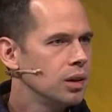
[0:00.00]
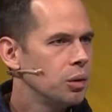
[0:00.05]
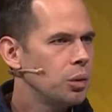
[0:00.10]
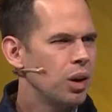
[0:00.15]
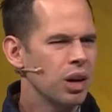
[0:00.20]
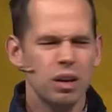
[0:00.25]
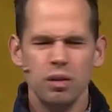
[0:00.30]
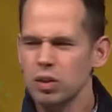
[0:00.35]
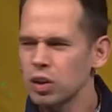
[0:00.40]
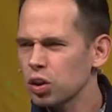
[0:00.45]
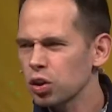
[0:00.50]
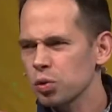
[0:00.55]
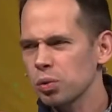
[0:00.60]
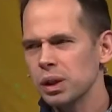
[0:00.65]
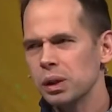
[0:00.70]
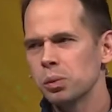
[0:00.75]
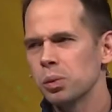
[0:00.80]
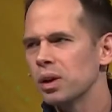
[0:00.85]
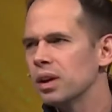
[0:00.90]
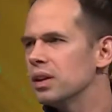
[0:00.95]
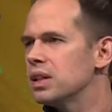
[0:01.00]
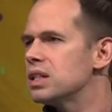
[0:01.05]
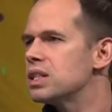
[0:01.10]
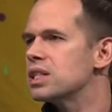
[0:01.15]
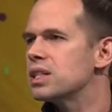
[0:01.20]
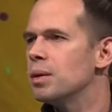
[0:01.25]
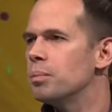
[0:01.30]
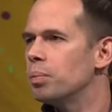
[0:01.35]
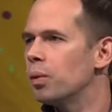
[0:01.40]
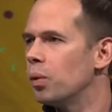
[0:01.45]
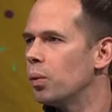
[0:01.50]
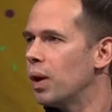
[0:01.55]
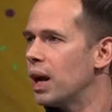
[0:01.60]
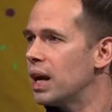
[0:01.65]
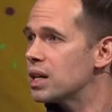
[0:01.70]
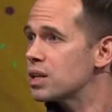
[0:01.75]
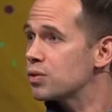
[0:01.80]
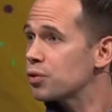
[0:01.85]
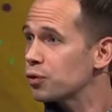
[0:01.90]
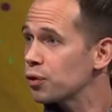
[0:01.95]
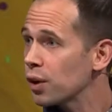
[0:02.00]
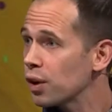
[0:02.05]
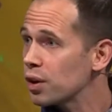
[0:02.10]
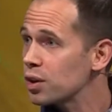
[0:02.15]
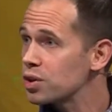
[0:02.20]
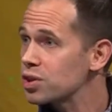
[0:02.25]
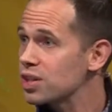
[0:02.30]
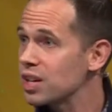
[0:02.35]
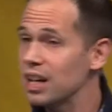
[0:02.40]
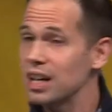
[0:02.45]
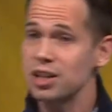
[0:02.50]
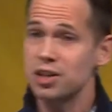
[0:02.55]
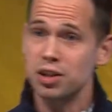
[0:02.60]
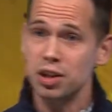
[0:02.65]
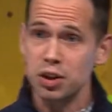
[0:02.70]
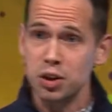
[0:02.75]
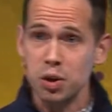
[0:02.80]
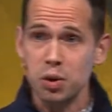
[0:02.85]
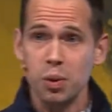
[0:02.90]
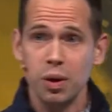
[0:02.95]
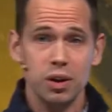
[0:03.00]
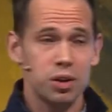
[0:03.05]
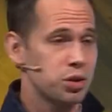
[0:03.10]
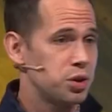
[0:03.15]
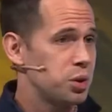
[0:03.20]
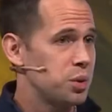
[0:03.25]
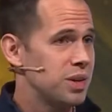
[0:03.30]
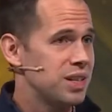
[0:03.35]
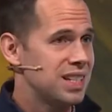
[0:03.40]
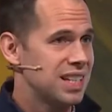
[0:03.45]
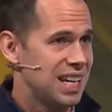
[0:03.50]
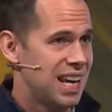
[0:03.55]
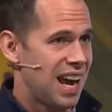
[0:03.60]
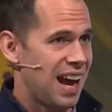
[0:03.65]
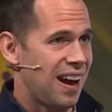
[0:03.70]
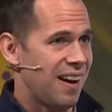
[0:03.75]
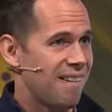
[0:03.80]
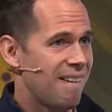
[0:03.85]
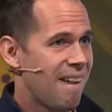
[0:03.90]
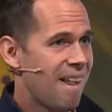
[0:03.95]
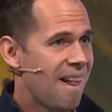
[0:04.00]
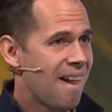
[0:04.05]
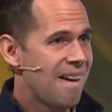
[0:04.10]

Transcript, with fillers: Well, I'll give you three really simple ways. First is to do what you're doing today.